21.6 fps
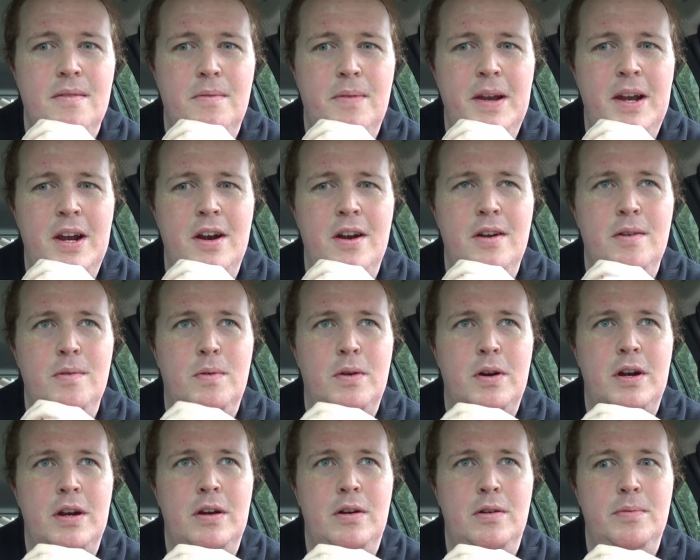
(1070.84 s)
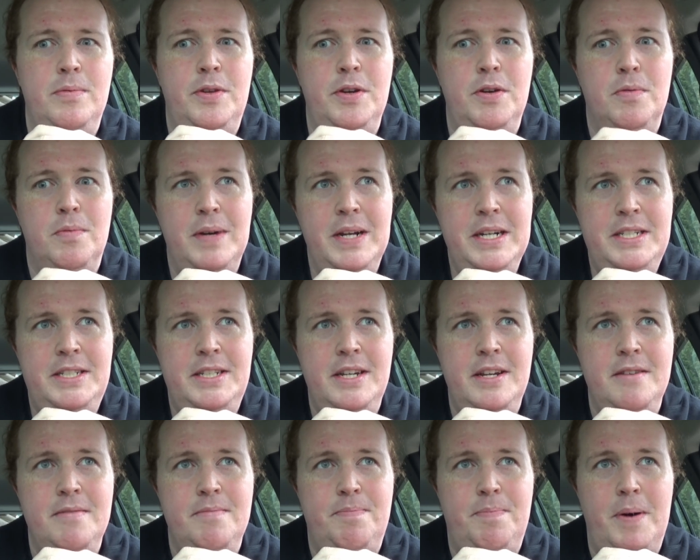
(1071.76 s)
weird where it'll do
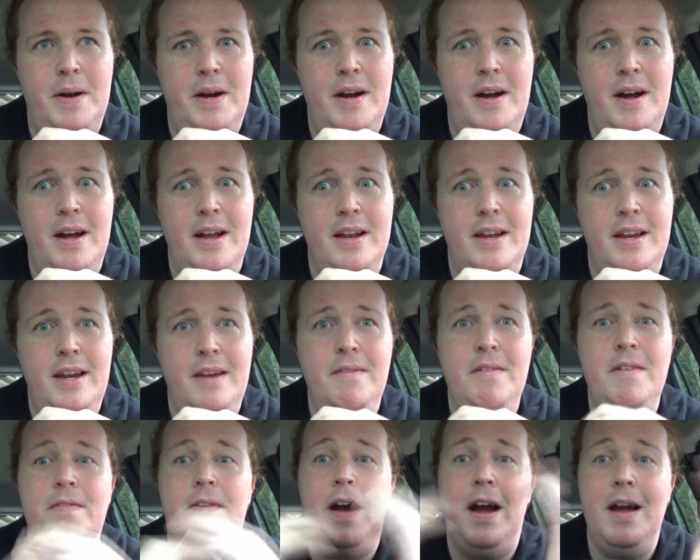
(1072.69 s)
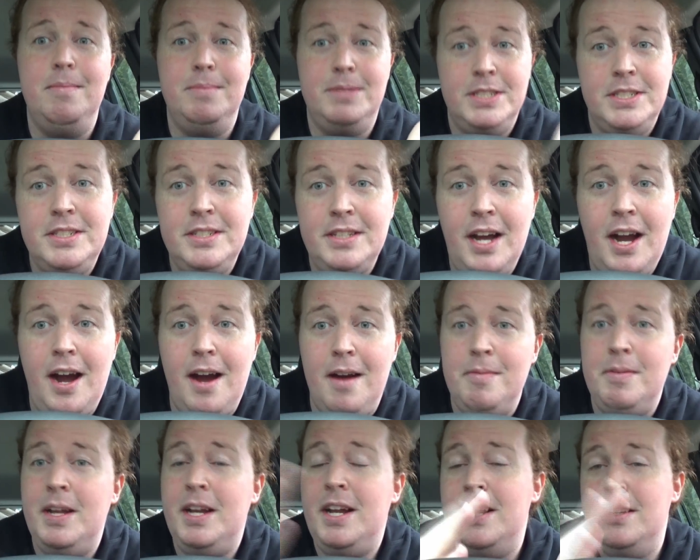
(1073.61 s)
recent, but even if I'm
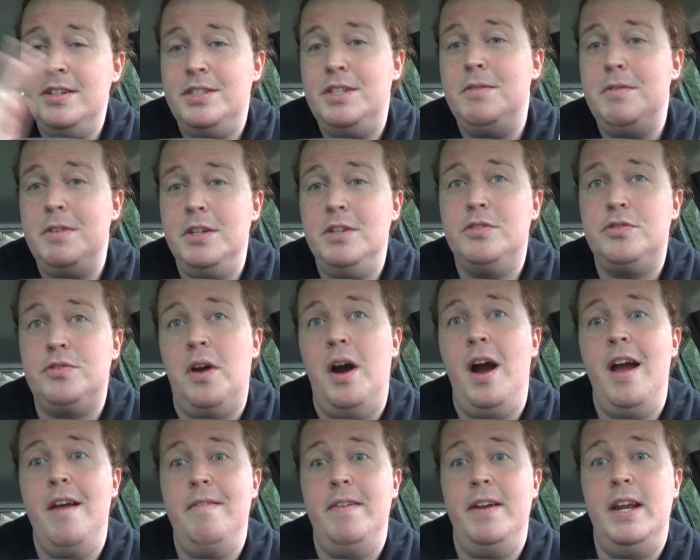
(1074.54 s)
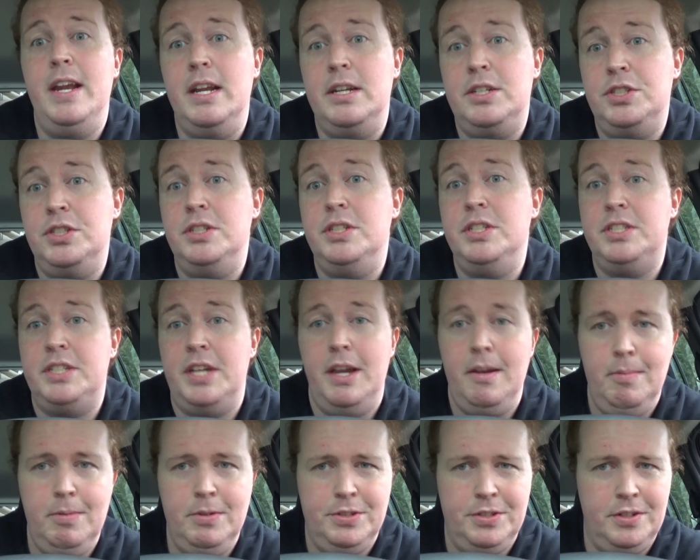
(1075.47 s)
stopped, I understand when you're driving, it should
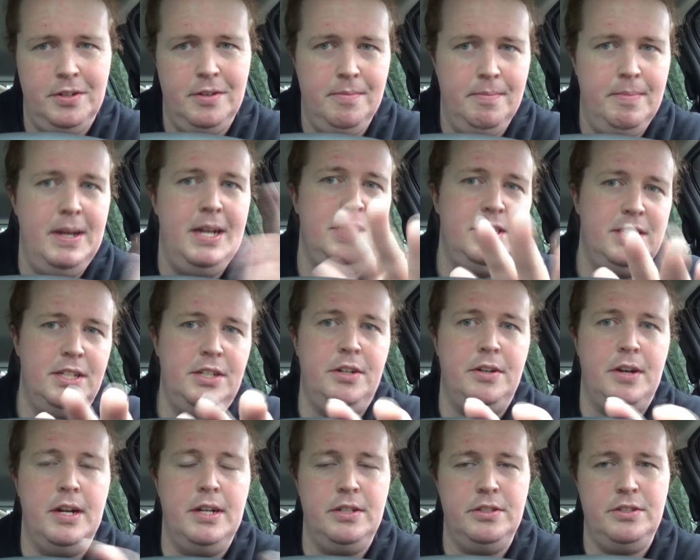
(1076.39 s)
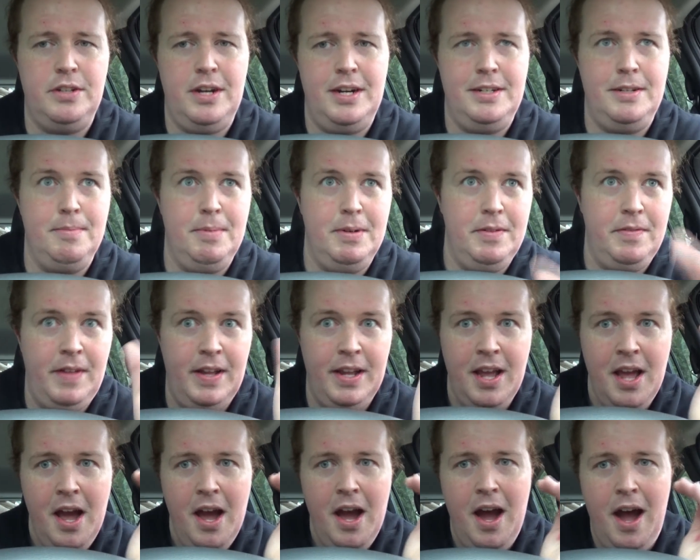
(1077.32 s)
disable certain bits and you're not distracted, but
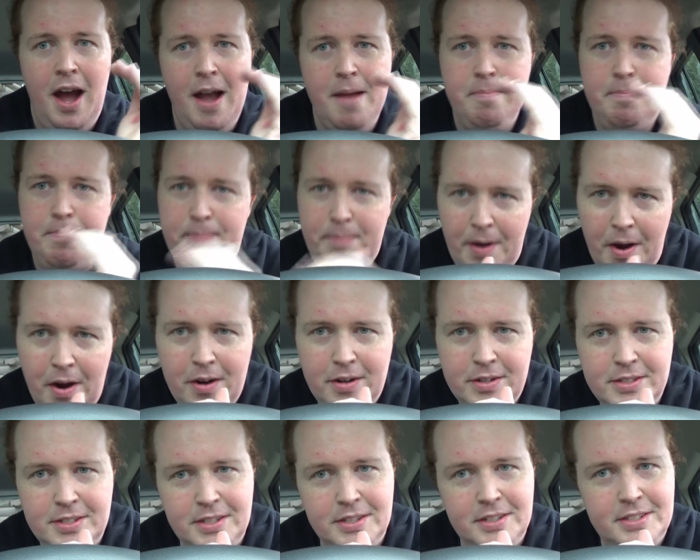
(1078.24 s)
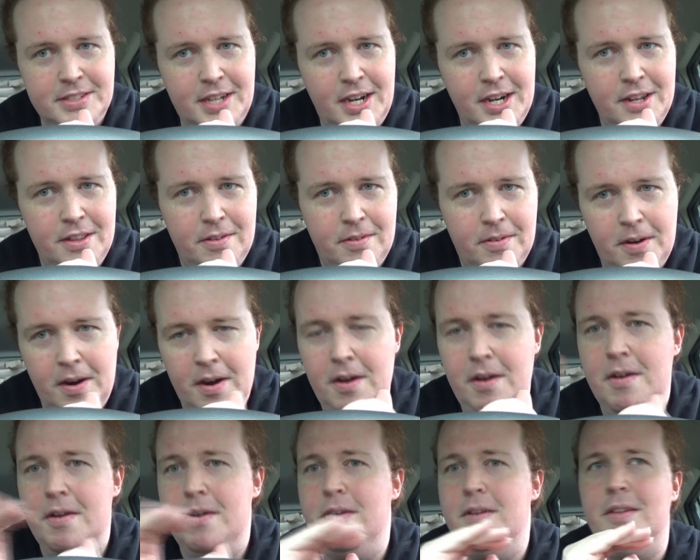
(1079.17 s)
if I'm parked on the side of the
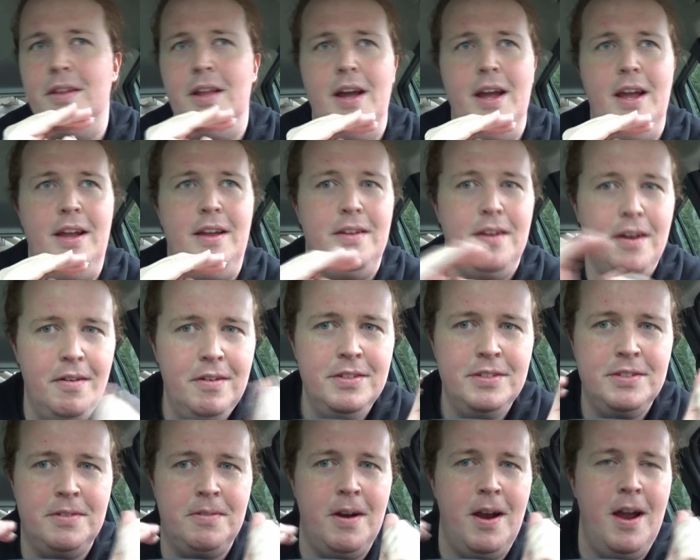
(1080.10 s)
road, no one's